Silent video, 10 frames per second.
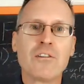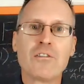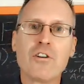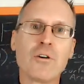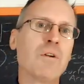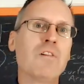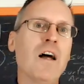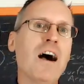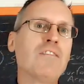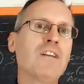terminal
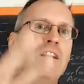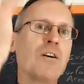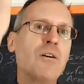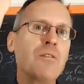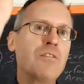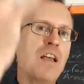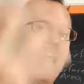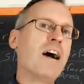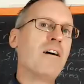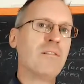velocity goes
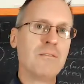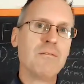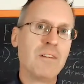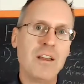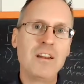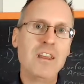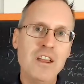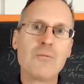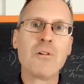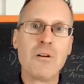down in
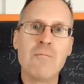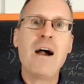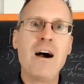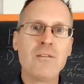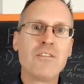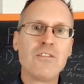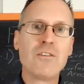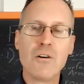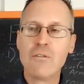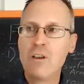equal amounts.
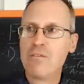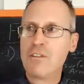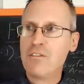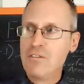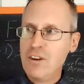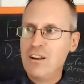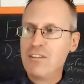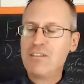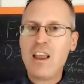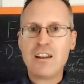So if the sheet
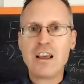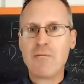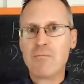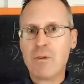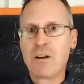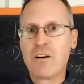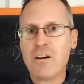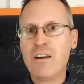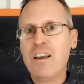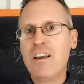is 10 times
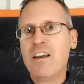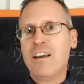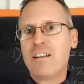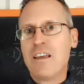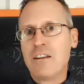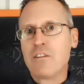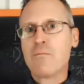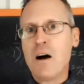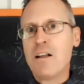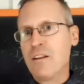bigger than
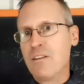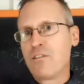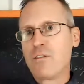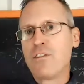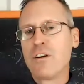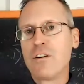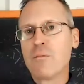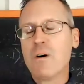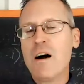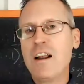the surface area of your
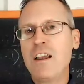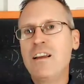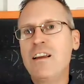body,